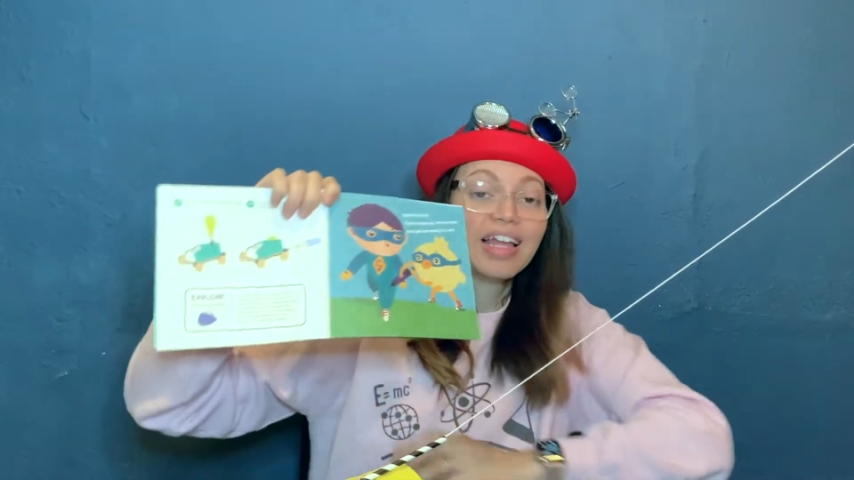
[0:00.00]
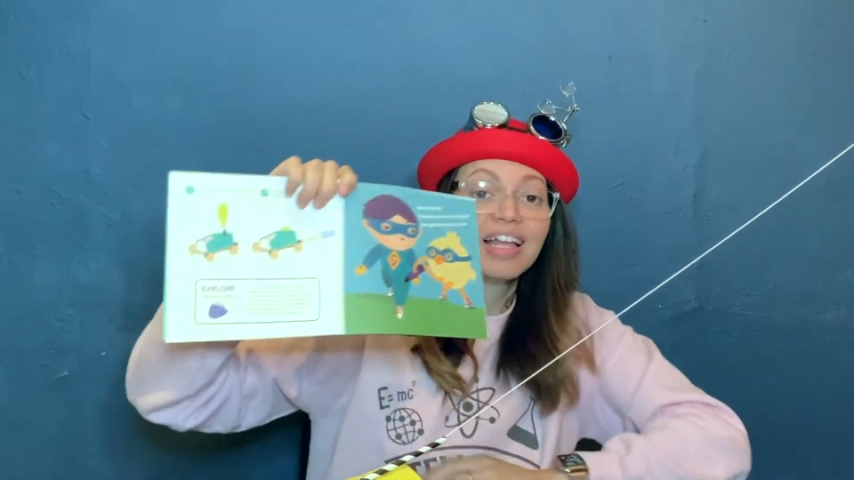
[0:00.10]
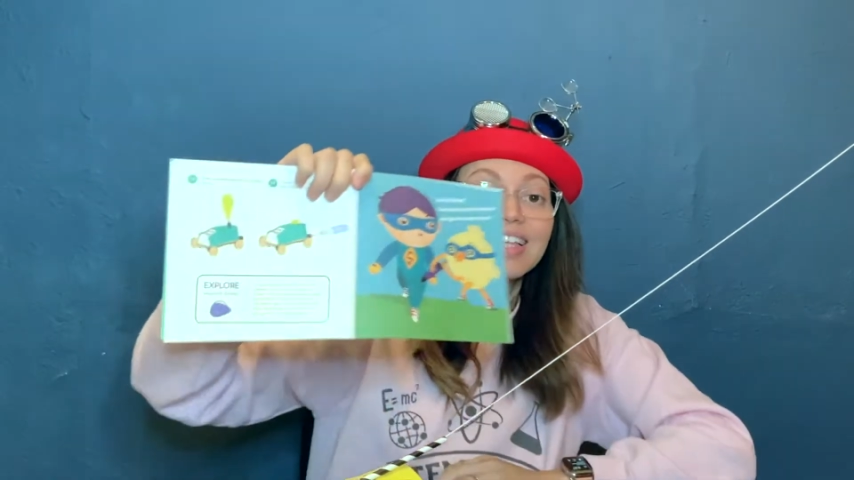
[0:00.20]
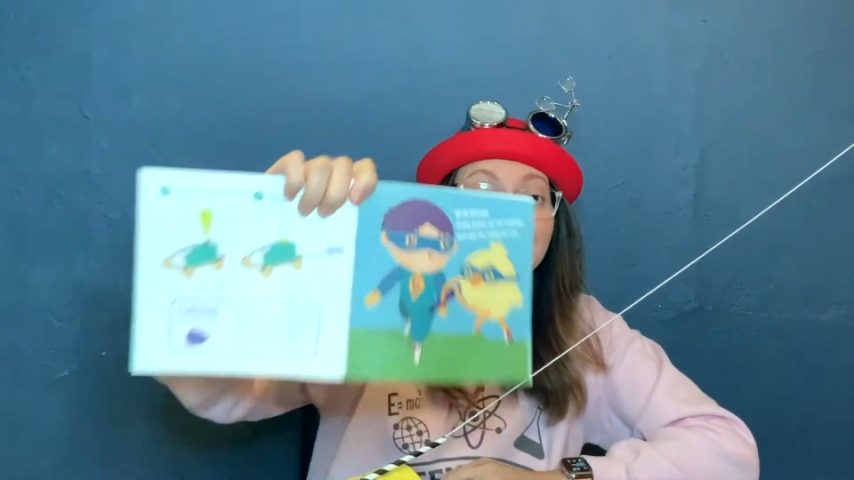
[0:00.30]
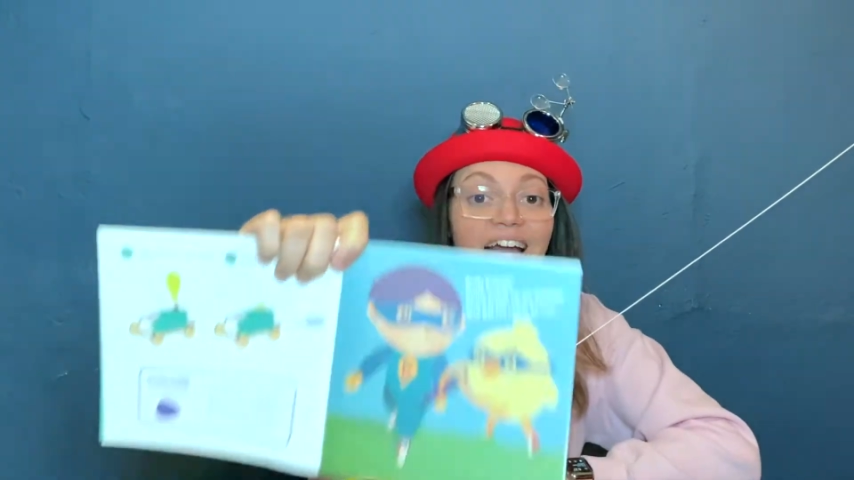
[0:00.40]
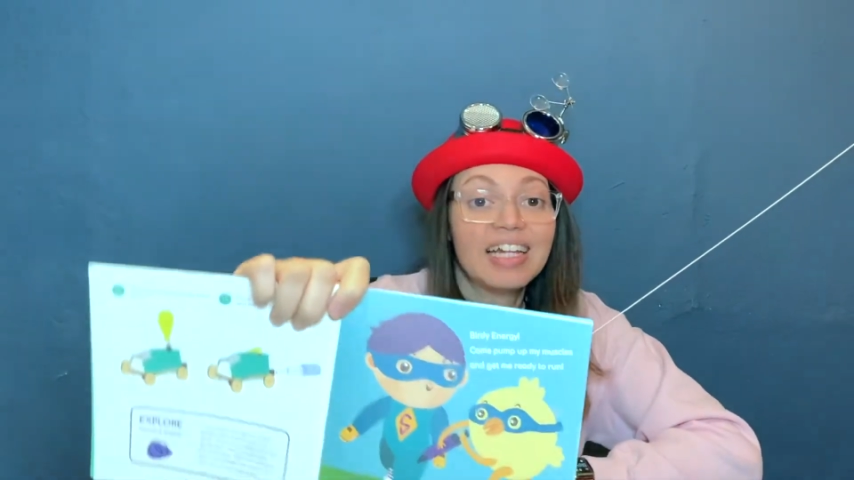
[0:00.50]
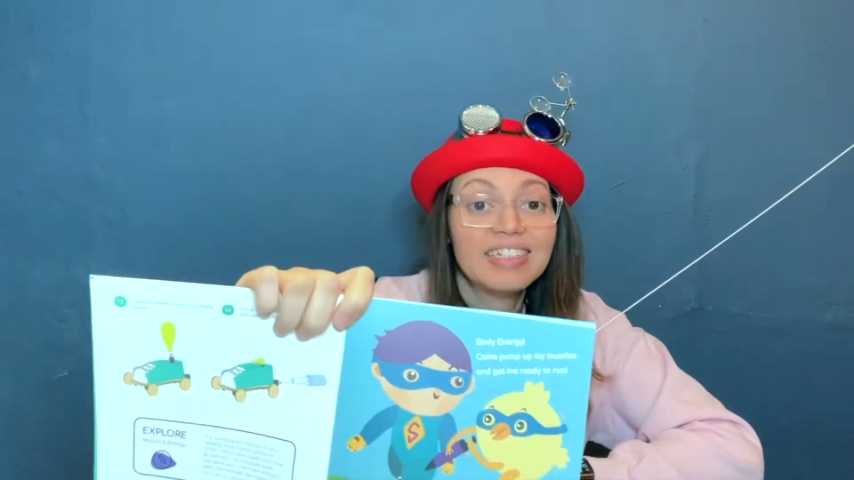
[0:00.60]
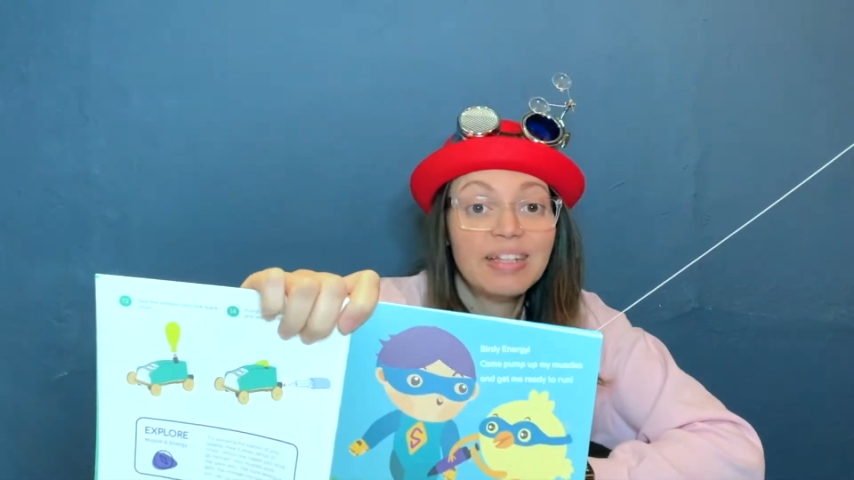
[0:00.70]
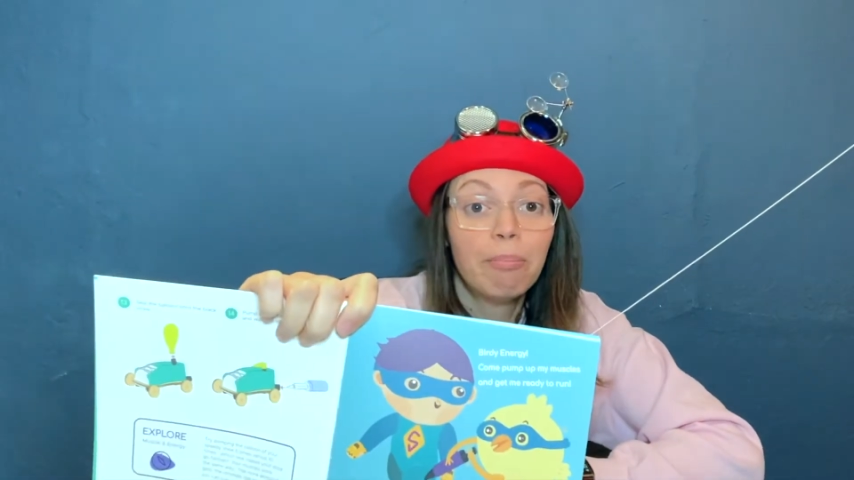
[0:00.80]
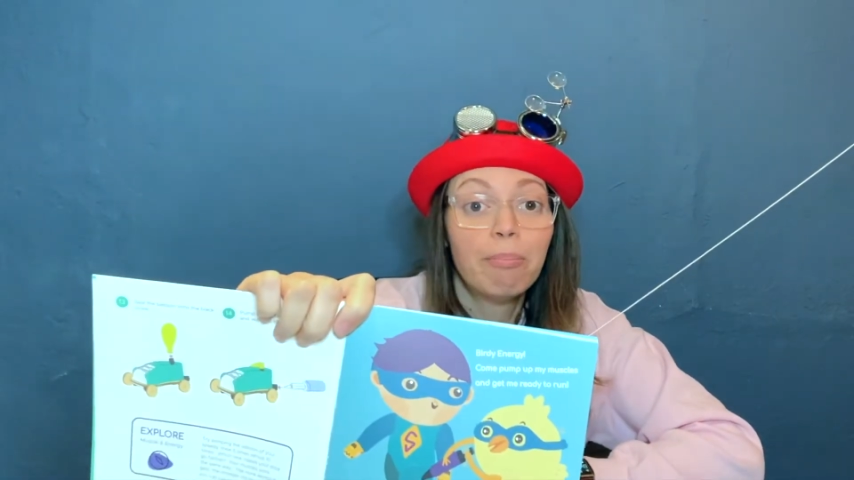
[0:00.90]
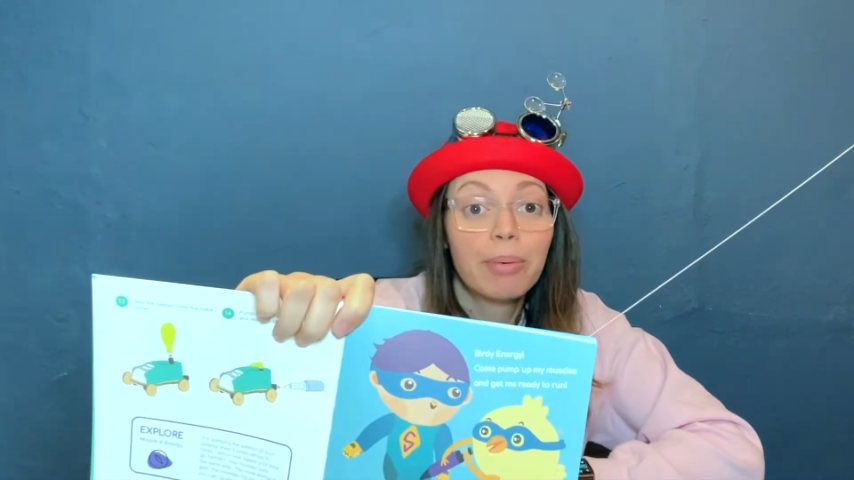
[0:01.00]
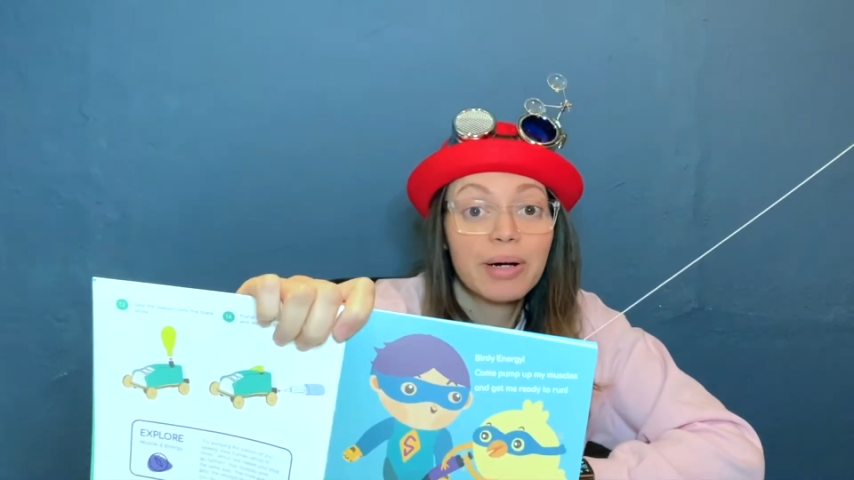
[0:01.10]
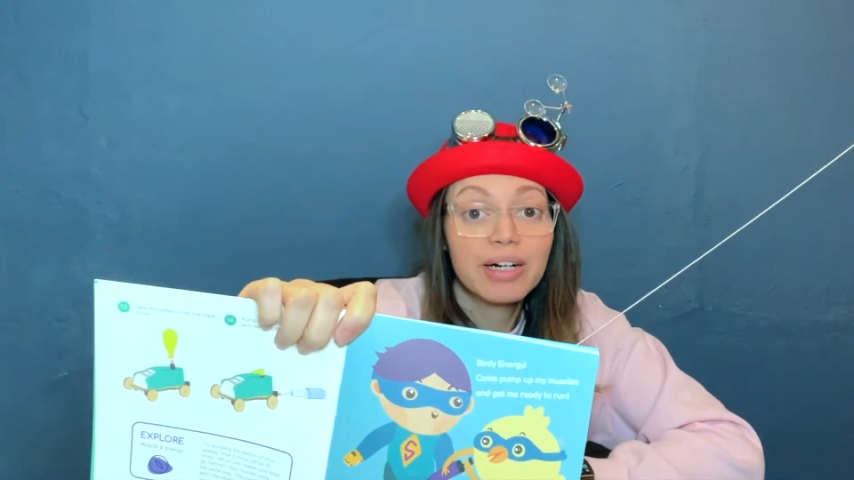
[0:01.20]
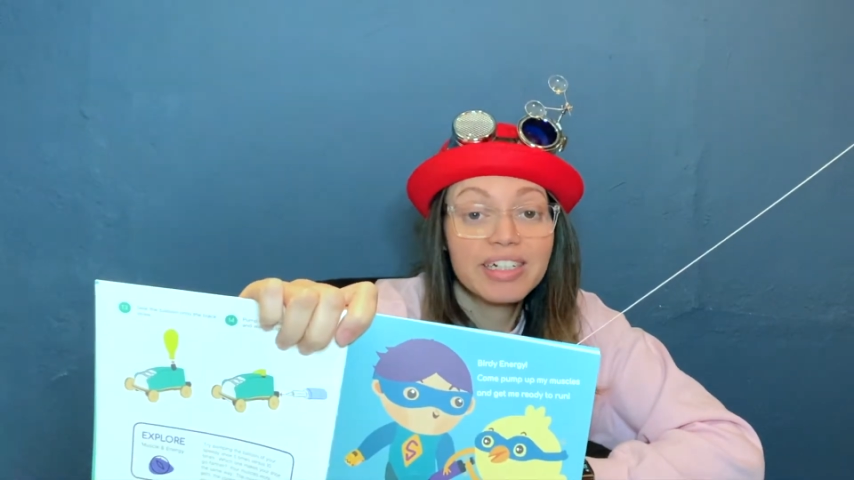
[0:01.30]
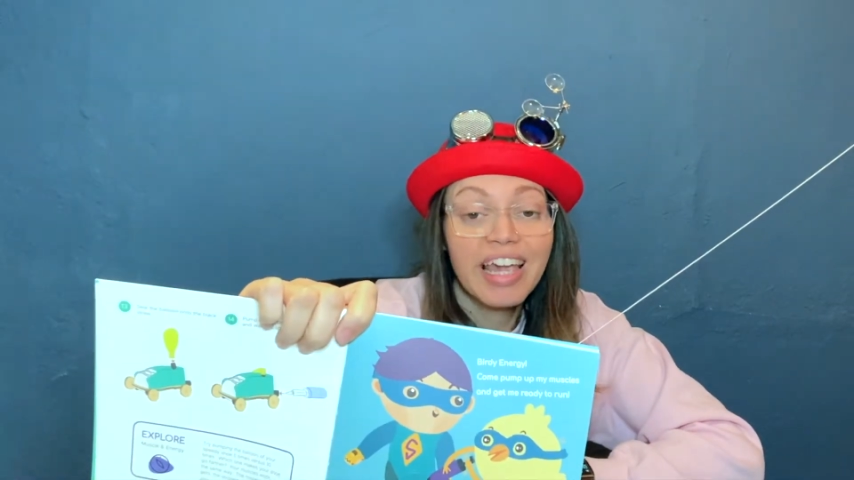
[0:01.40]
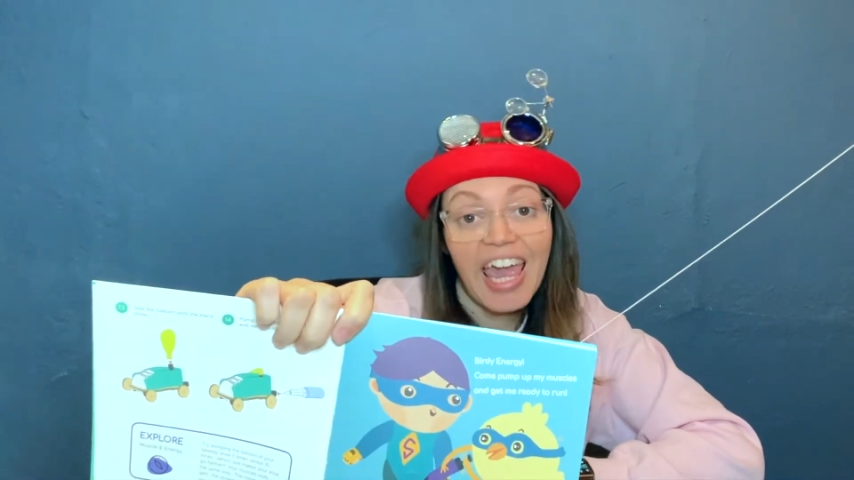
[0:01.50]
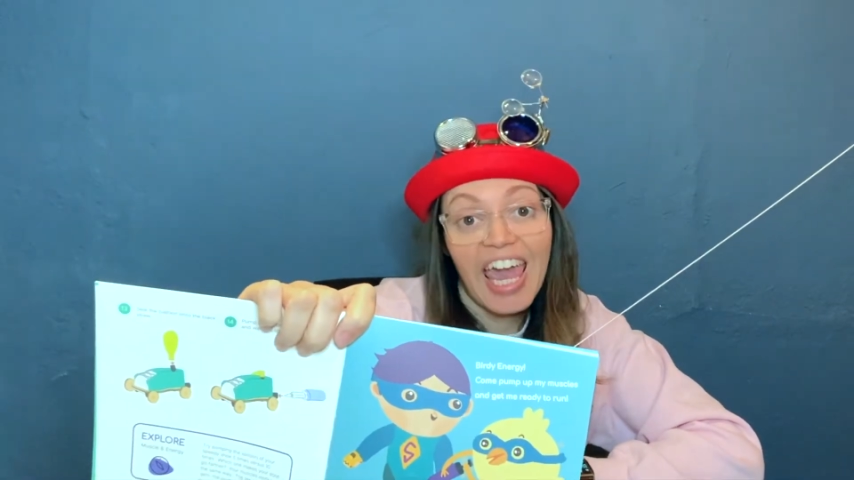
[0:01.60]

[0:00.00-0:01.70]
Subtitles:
That is the bird